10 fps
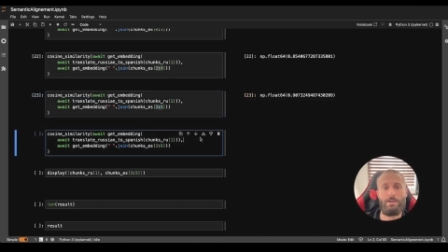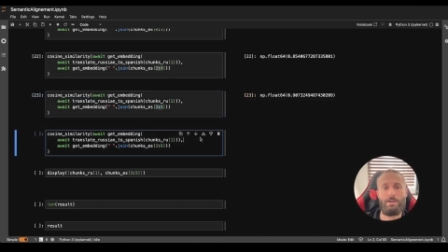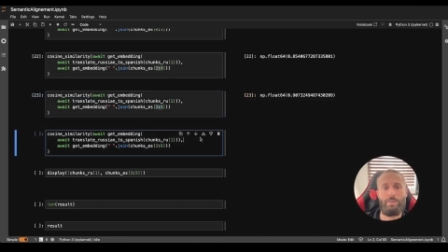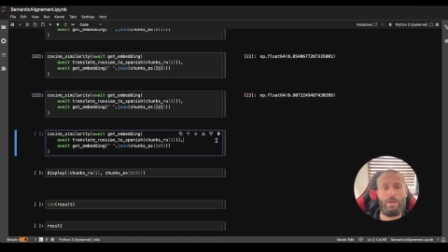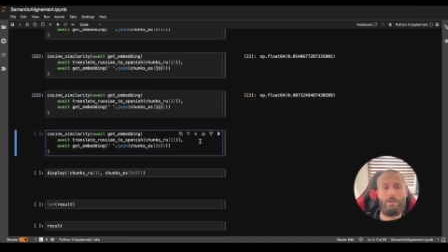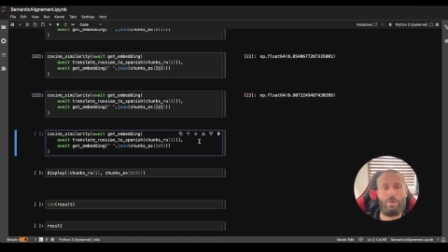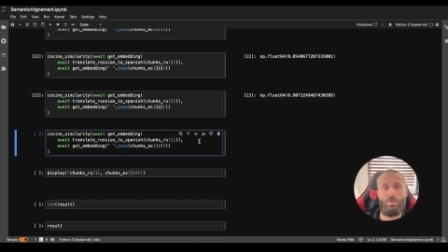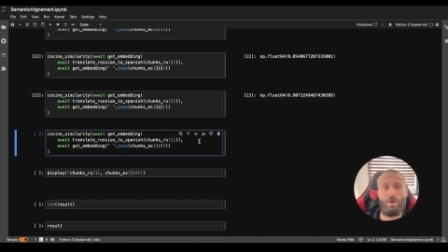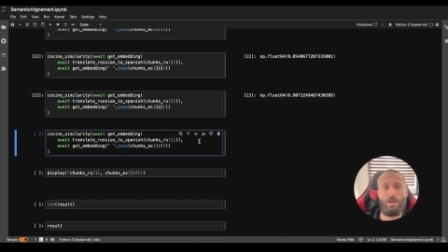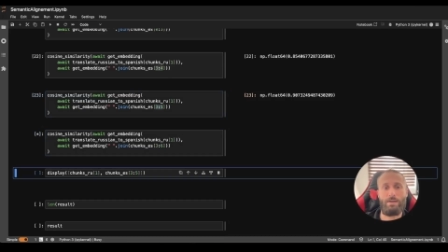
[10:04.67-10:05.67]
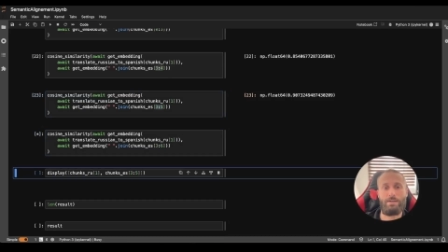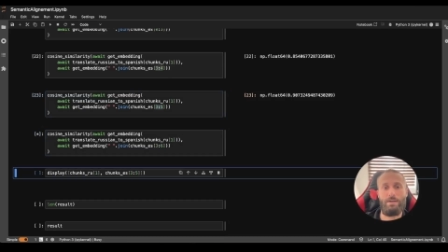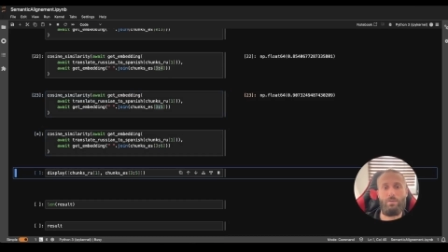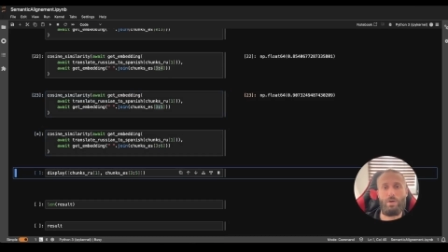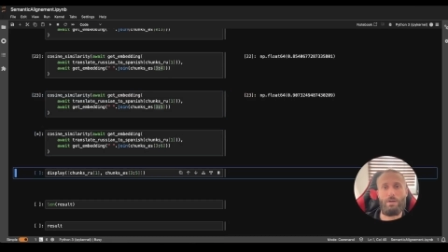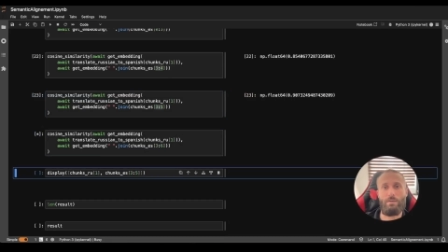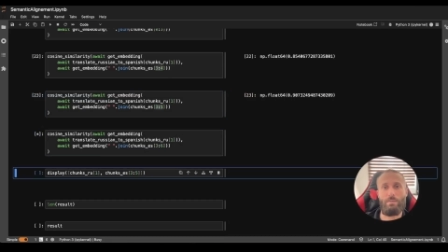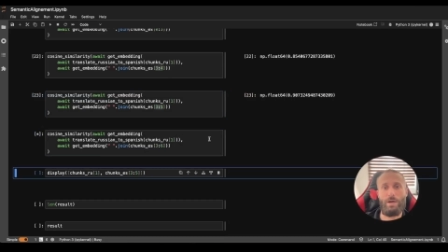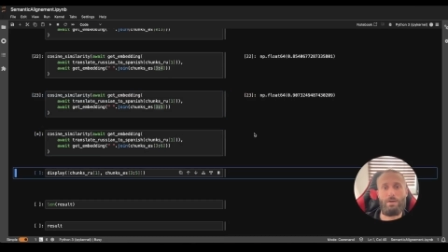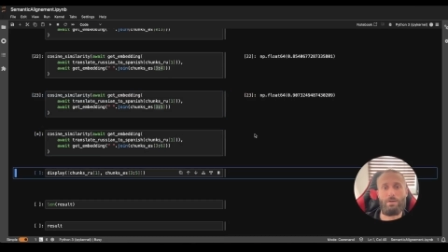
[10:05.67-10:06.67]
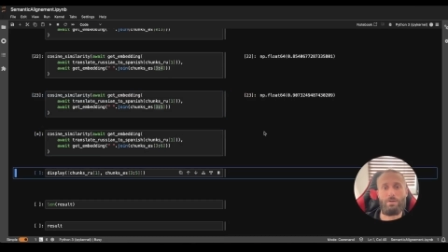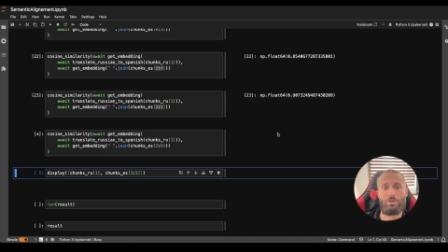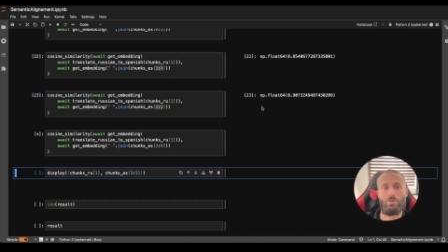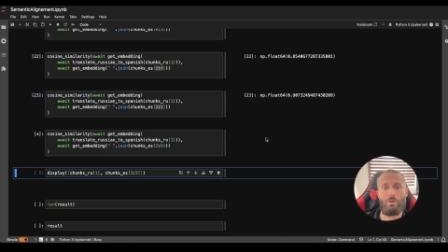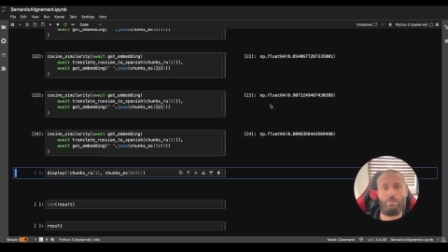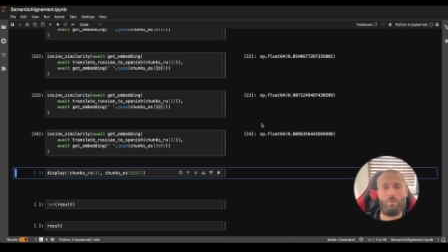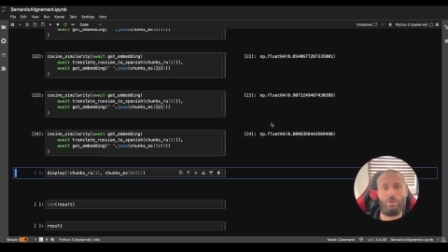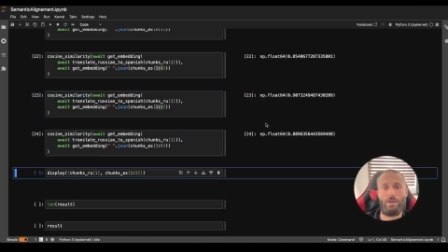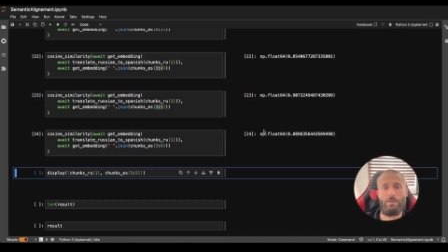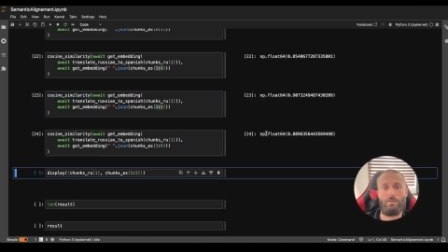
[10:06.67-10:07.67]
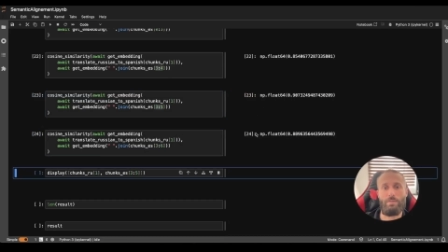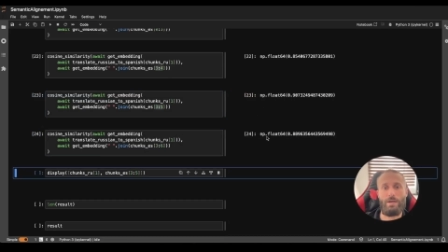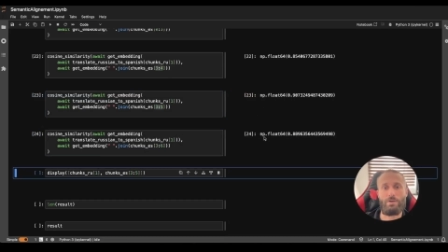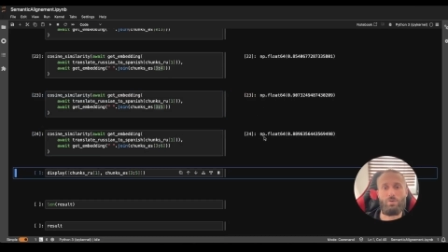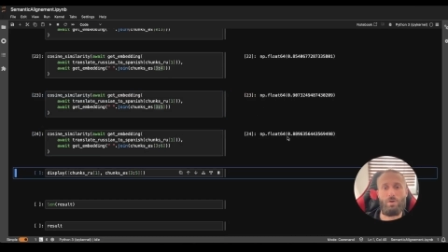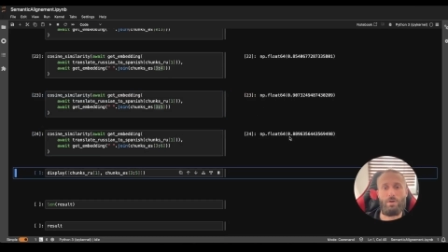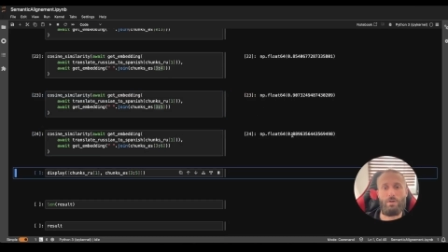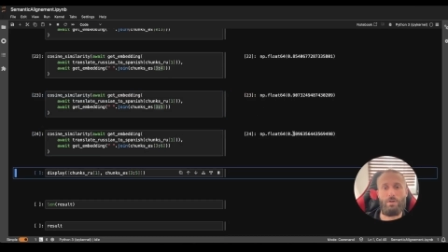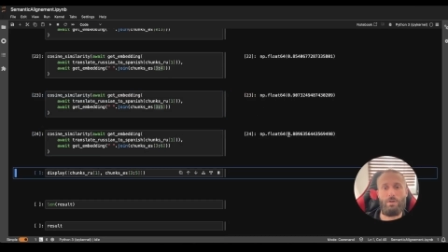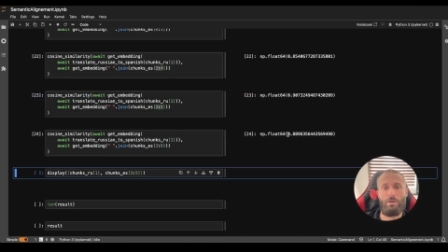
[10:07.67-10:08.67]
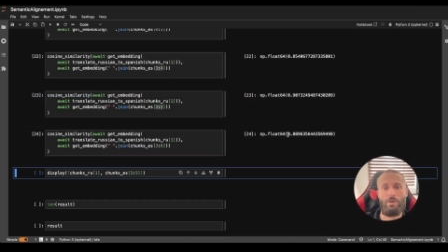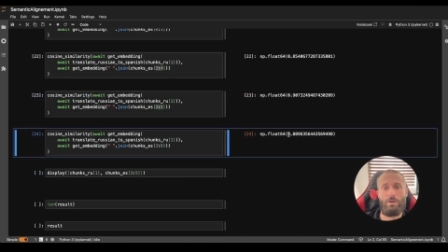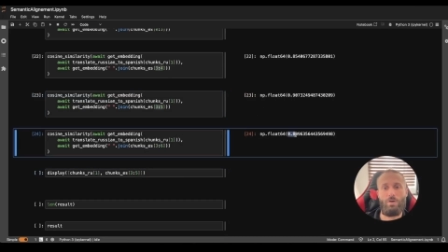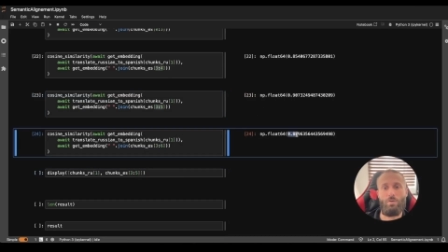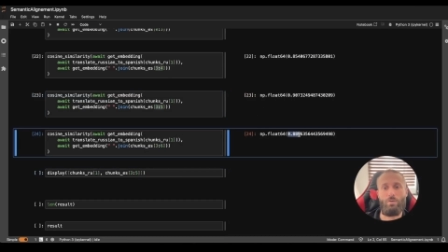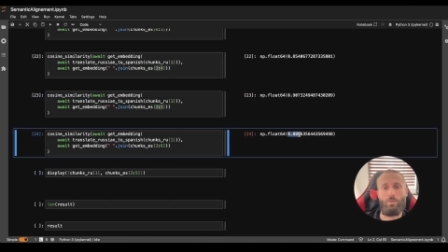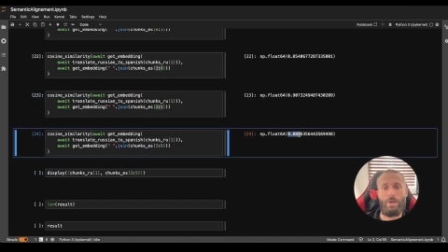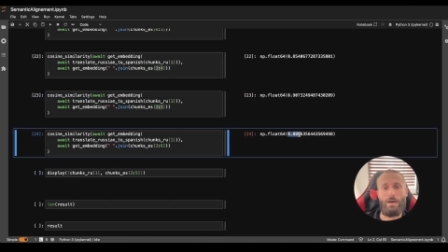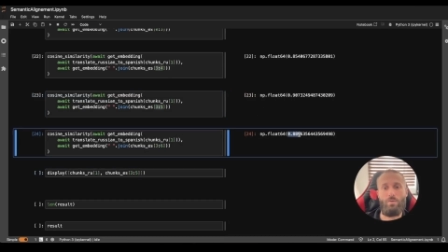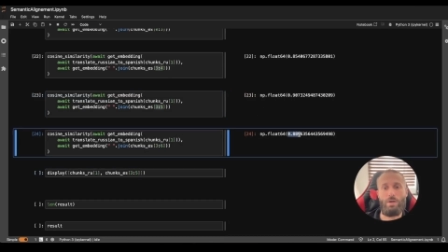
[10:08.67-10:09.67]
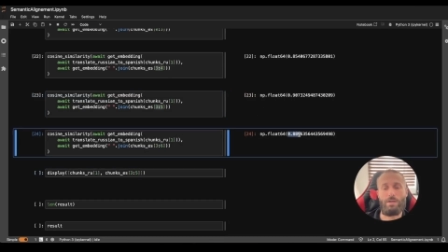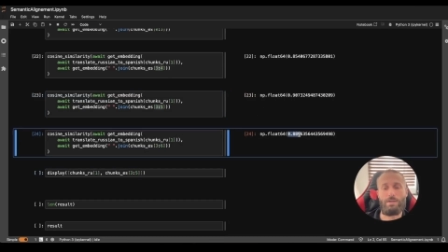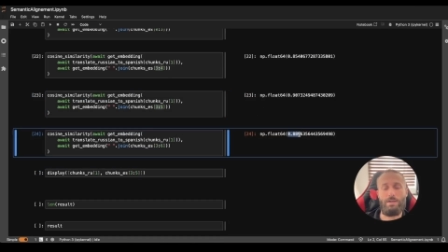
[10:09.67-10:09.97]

expand it by 1 and see if we can if we will get an even better score. No, from now we can see